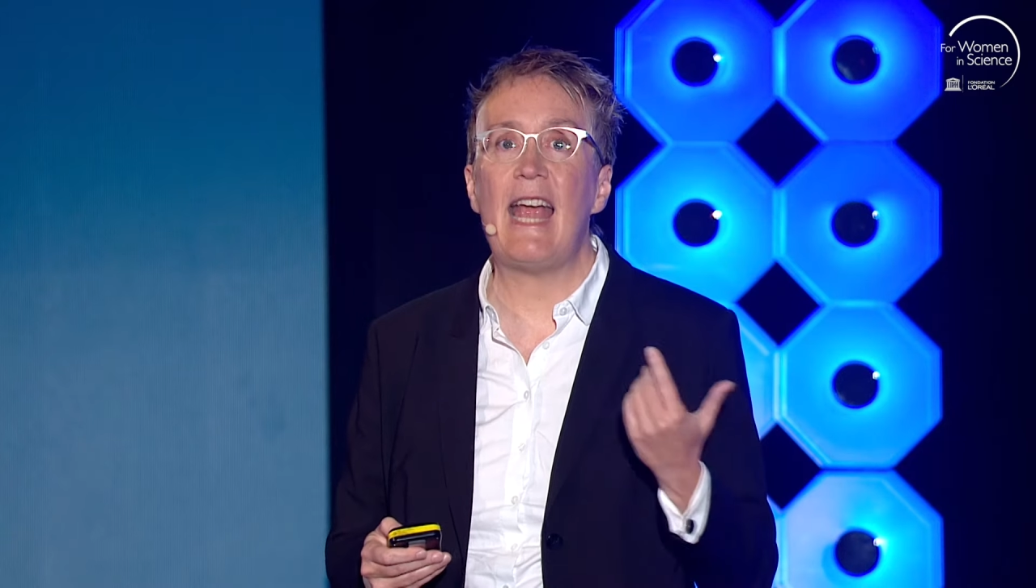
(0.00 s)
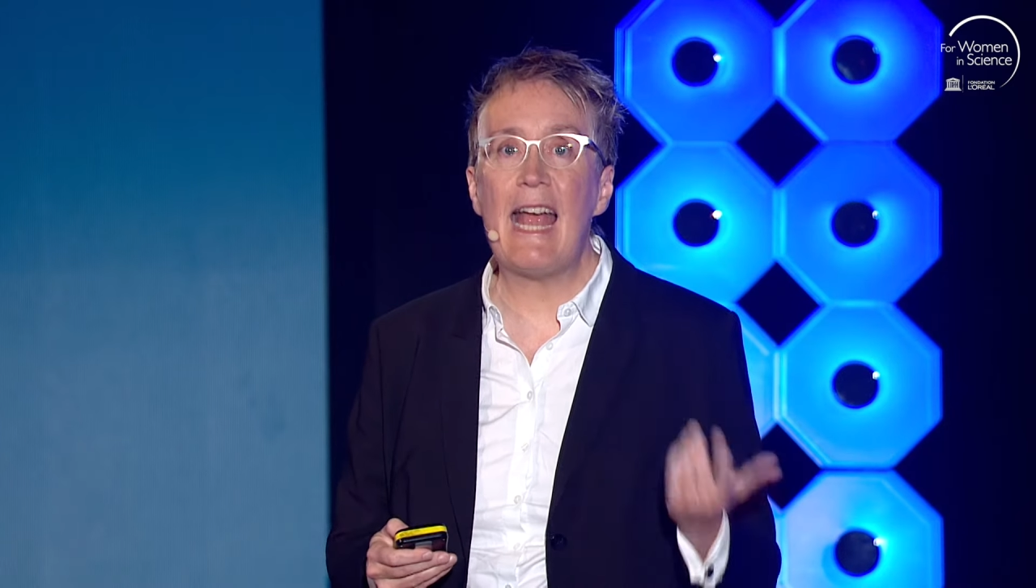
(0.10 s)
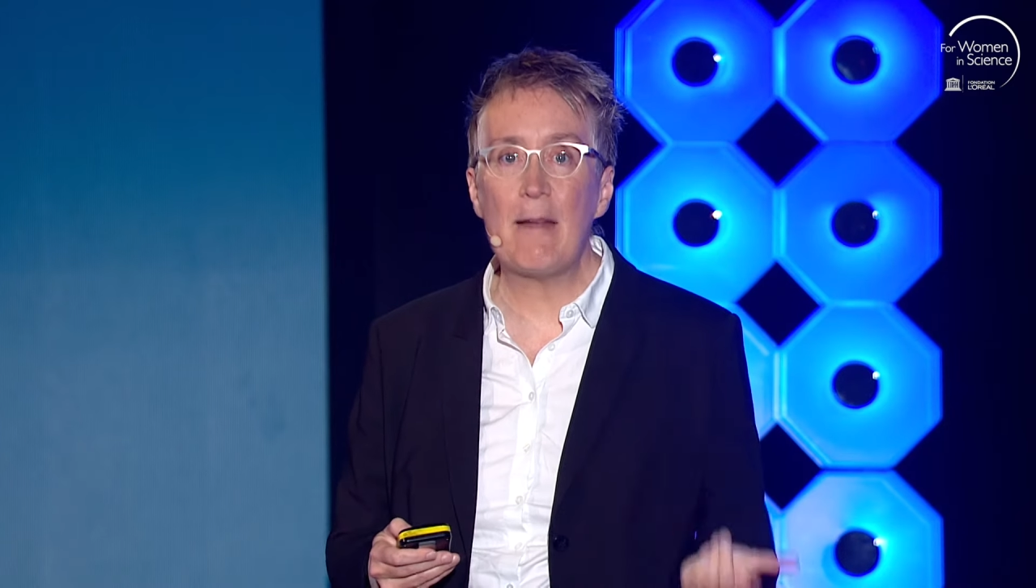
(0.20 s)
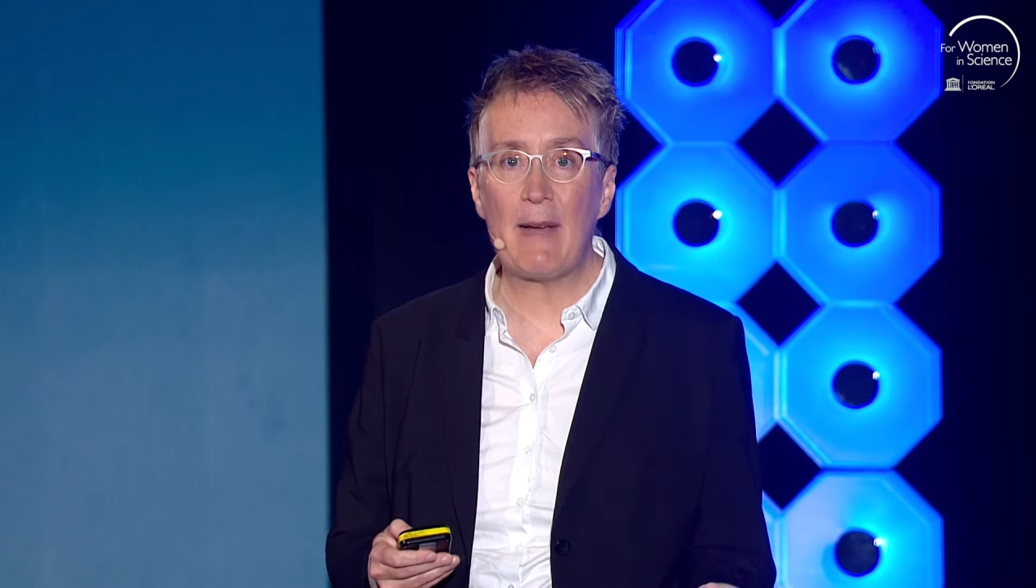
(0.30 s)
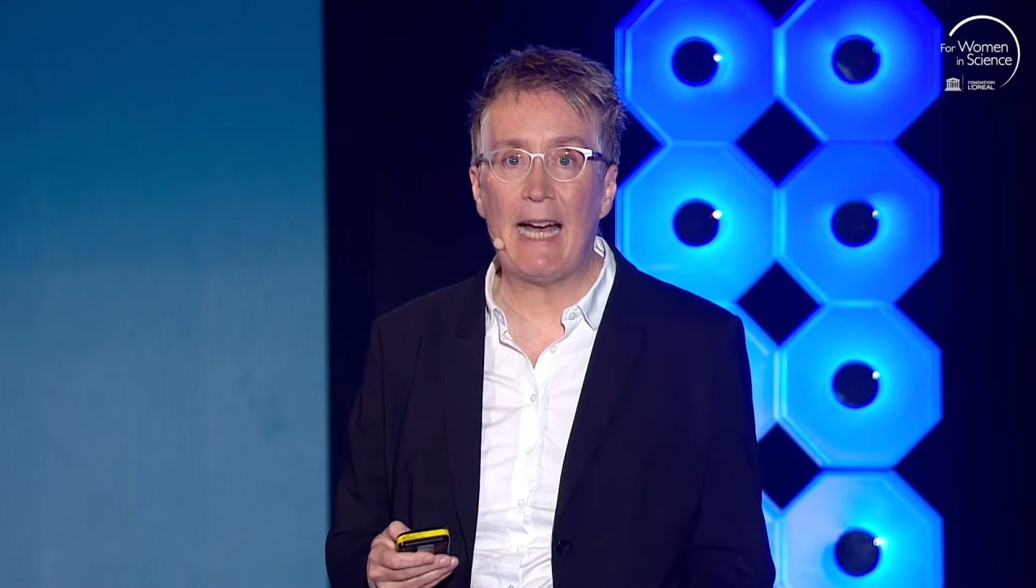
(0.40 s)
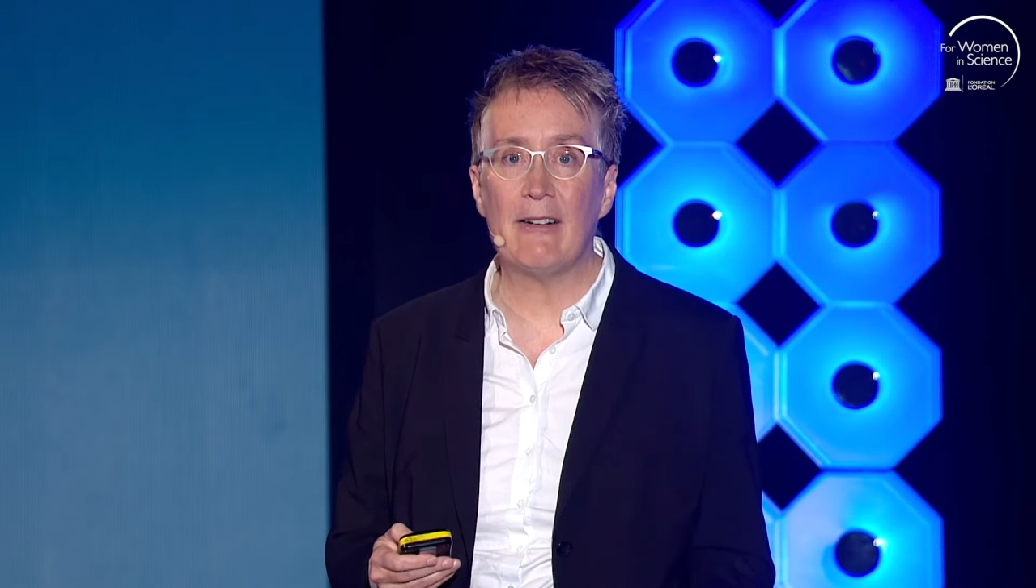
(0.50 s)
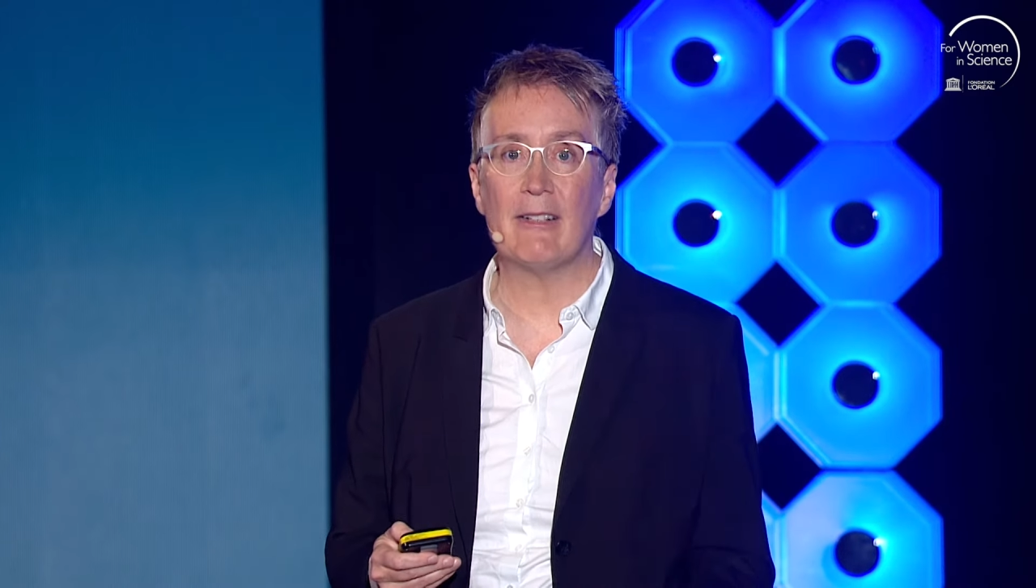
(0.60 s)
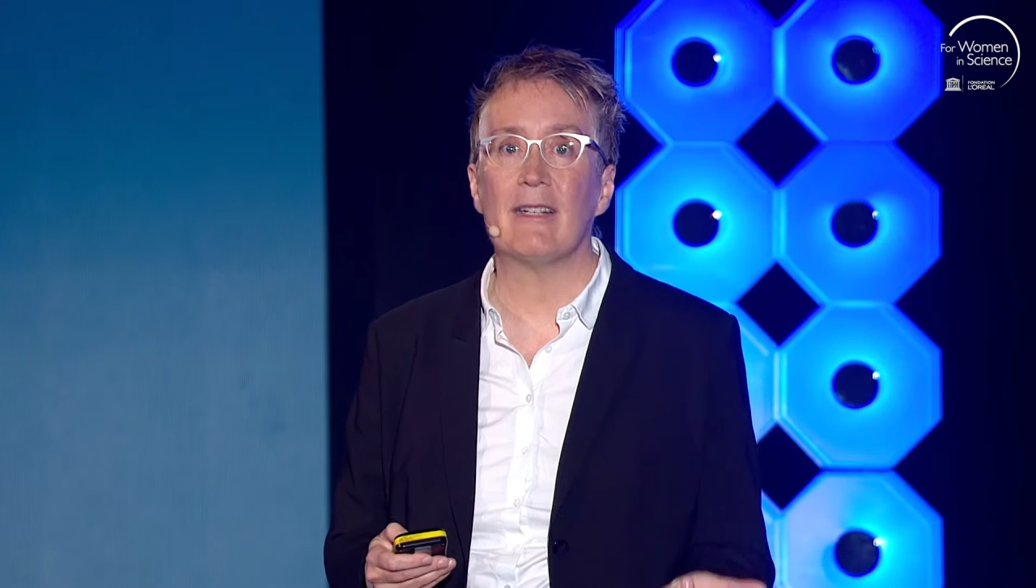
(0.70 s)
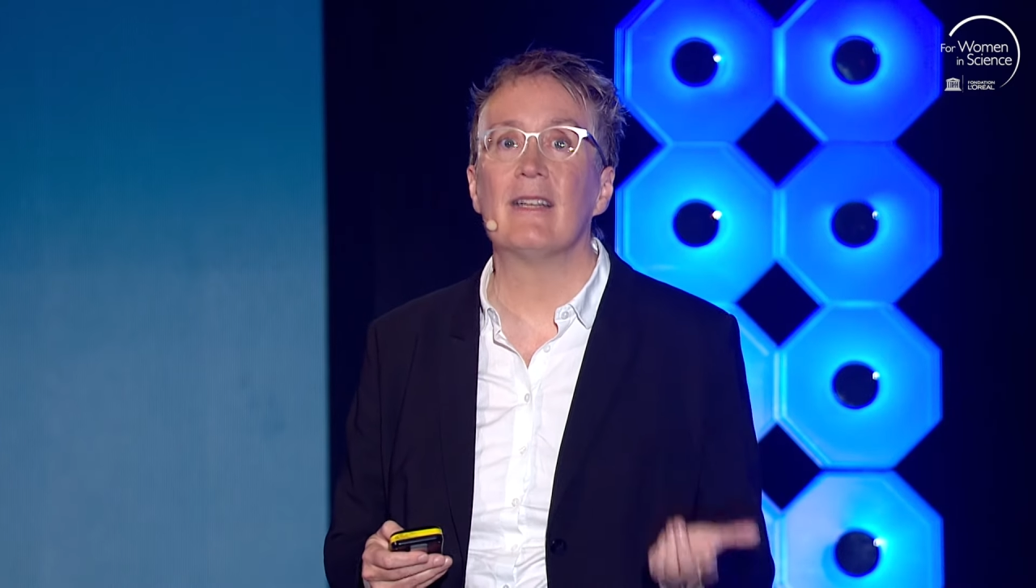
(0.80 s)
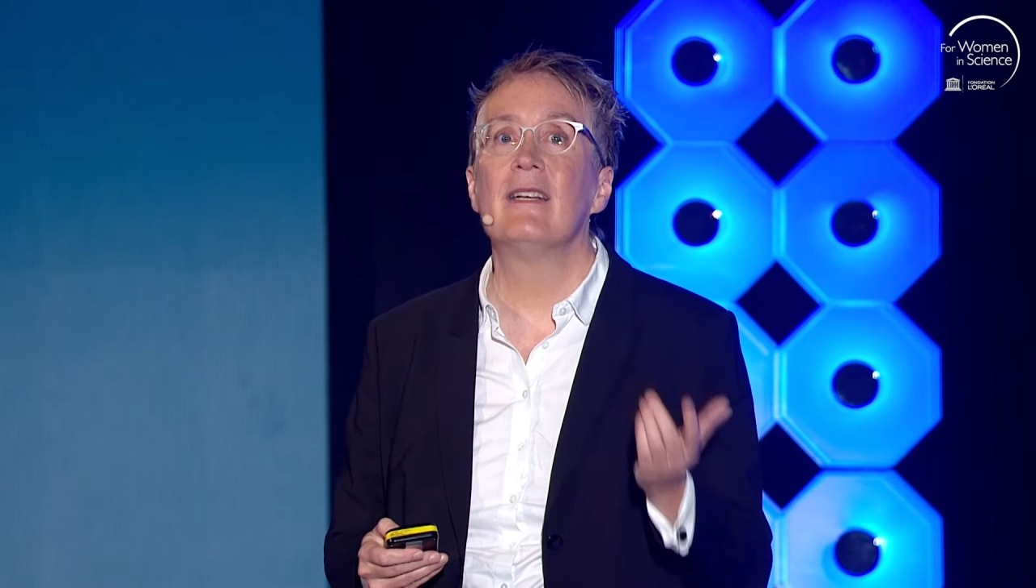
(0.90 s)
and
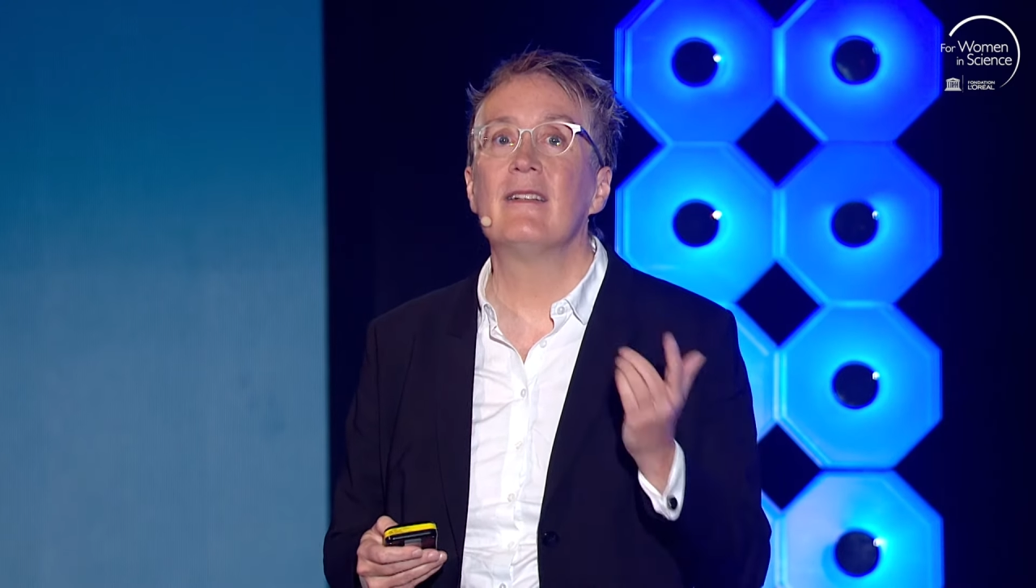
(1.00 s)
power